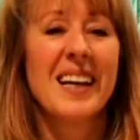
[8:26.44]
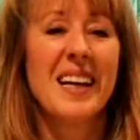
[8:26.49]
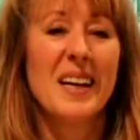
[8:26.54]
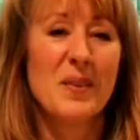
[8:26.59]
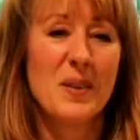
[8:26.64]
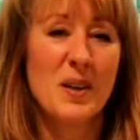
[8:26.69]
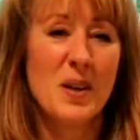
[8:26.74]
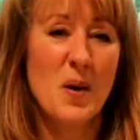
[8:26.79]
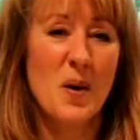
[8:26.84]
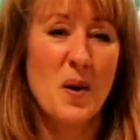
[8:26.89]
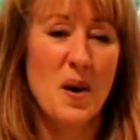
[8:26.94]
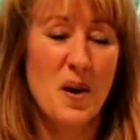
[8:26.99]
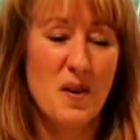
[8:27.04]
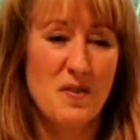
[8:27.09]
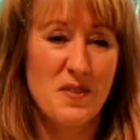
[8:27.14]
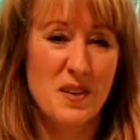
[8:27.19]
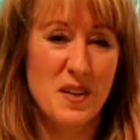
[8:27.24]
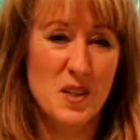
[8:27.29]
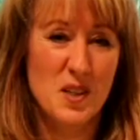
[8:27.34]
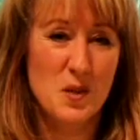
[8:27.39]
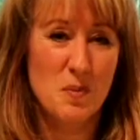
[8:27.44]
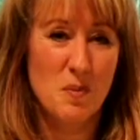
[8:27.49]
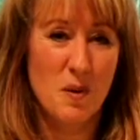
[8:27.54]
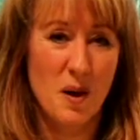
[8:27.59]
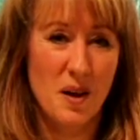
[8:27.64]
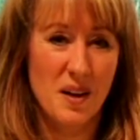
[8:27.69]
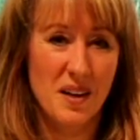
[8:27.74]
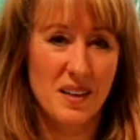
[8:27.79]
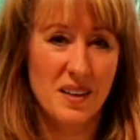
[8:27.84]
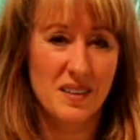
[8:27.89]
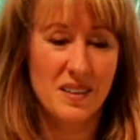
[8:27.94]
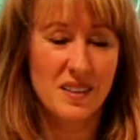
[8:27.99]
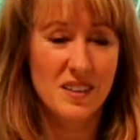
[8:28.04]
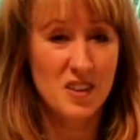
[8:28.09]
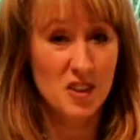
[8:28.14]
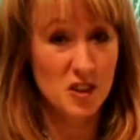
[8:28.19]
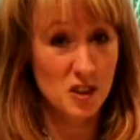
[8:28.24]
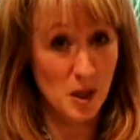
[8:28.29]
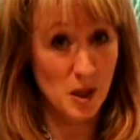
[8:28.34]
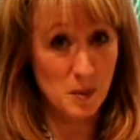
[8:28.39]
Here we go, our finished product,
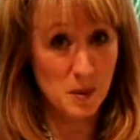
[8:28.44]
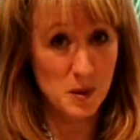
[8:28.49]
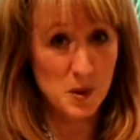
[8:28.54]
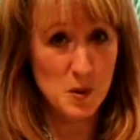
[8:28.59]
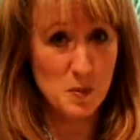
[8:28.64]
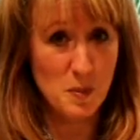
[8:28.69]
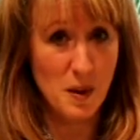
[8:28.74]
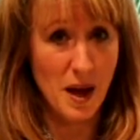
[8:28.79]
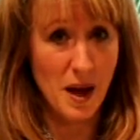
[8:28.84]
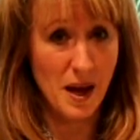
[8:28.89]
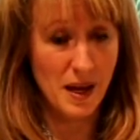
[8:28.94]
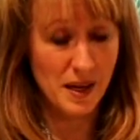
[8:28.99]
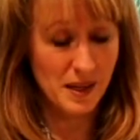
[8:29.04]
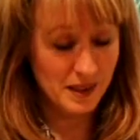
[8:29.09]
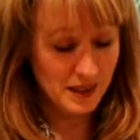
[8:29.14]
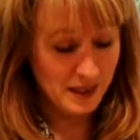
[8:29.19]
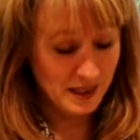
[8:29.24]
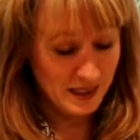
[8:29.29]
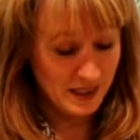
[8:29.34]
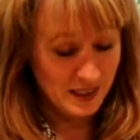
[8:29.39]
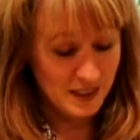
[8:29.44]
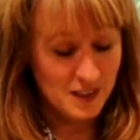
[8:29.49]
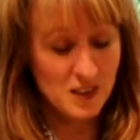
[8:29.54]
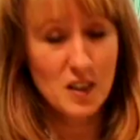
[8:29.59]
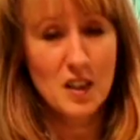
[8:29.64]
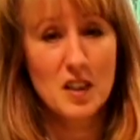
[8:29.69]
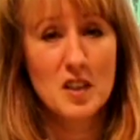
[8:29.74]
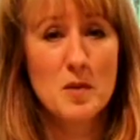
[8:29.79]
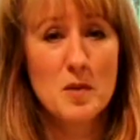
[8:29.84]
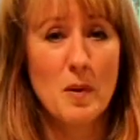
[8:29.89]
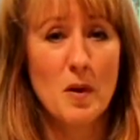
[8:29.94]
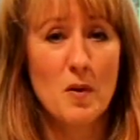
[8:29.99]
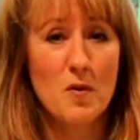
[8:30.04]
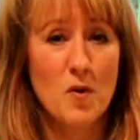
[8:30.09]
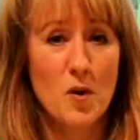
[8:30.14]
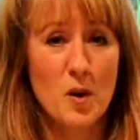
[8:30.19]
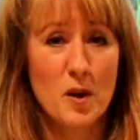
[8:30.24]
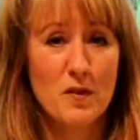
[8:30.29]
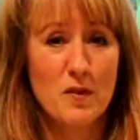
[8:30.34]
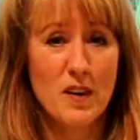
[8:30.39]
shepherd's pie. Took us
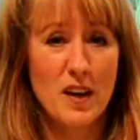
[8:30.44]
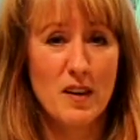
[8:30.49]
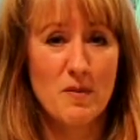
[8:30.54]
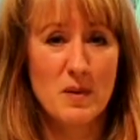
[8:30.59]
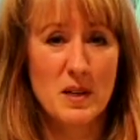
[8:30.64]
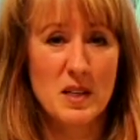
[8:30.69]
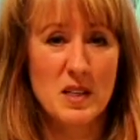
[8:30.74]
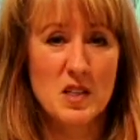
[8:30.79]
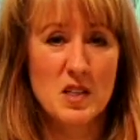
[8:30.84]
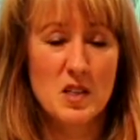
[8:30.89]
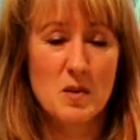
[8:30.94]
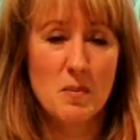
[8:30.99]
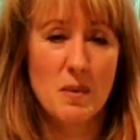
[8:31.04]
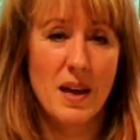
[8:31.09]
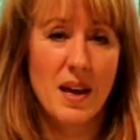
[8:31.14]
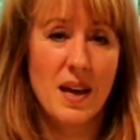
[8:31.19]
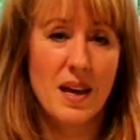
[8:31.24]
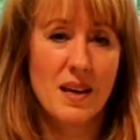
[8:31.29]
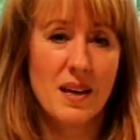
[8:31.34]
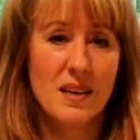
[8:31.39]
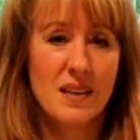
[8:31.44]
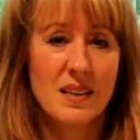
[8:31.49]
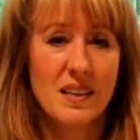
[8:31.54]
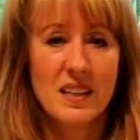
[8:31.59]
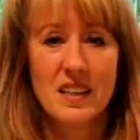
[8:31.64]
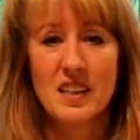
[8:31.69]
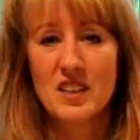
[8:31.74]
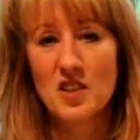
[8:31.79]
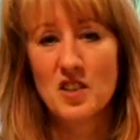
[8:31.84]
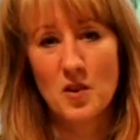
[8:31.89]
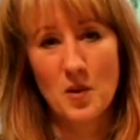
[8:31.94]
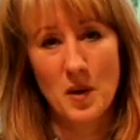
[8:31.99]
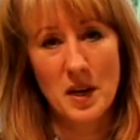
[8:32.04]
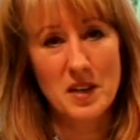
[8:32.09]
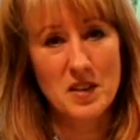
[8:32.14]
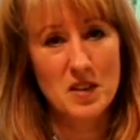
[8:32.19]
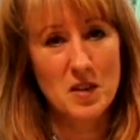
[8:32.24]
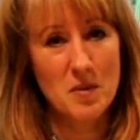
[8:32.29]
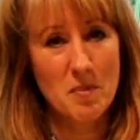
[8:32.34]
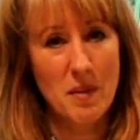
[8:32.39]
about 45 minutes to make. It's
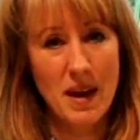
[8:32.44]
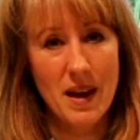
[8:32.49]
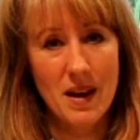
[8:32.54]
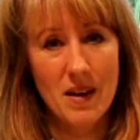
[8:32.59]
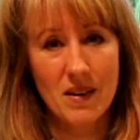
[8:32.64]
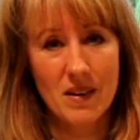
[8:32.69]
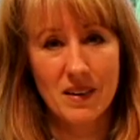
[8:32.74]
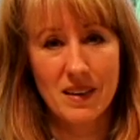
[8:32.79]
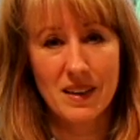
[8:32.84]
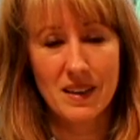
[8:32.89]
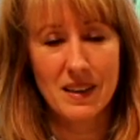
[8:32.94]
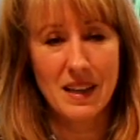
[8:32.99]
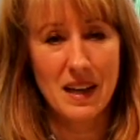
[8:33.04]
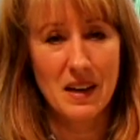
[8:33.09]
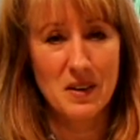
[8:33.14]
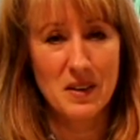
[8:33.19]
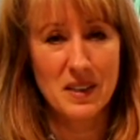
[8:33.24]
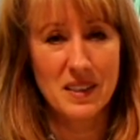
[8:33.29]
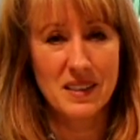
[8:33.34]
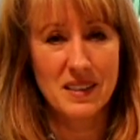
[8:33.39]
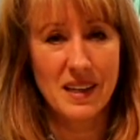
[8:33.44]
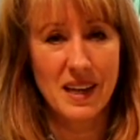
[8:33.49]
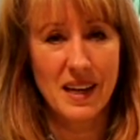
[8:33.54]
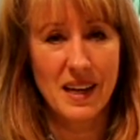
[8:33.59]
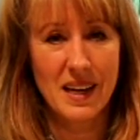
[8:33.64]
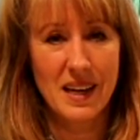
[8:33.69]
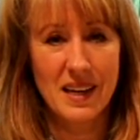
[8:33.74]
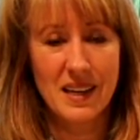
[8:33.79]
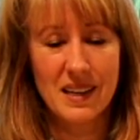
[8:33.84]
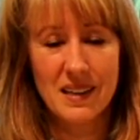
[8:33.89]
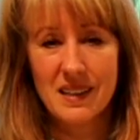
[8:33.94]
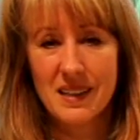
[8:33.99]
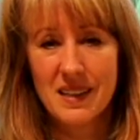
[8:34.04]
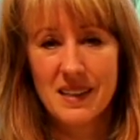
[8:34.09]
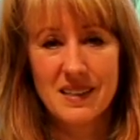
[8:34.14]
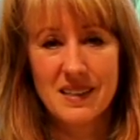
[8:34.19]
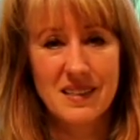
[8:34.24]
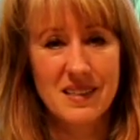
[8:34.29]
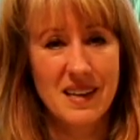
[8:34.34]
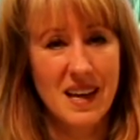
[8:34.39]
great to make on a cloudy day.
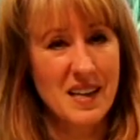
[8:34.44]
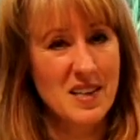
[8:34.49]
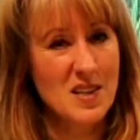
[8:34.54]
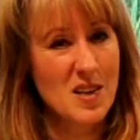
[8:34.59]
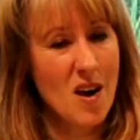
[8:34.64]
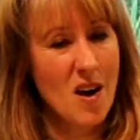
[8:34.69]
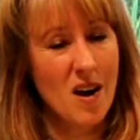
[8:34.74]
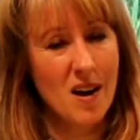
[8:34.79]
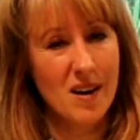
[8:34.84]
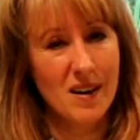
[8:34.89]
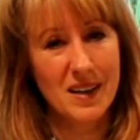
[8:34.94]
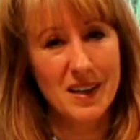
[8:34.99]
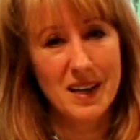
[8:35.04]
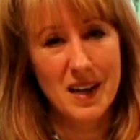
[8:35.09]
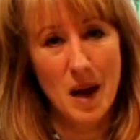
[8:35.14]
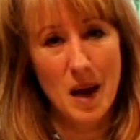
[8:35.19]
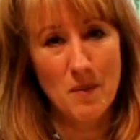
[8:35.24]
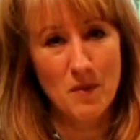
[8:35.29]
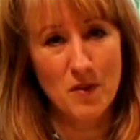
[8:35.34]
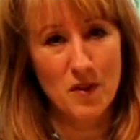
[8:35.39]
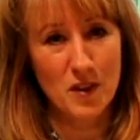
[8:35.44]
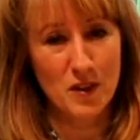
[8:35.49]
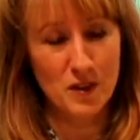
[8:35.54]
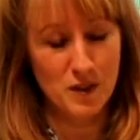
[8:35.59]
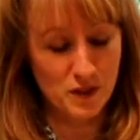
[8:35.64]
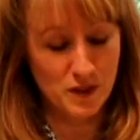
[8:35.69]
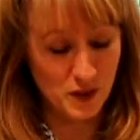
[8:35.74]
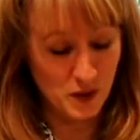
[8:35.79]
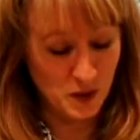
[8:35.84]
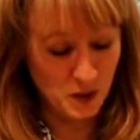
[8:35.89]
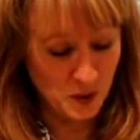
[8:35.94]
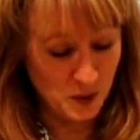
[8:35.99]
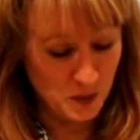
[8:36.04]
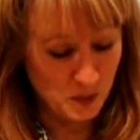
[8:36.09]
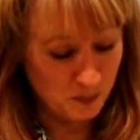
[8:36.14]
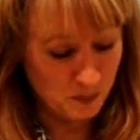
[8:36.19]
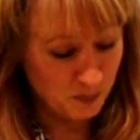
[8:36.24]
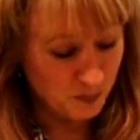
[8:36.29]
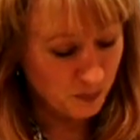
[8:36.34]
It's nice, hearty, comfort food.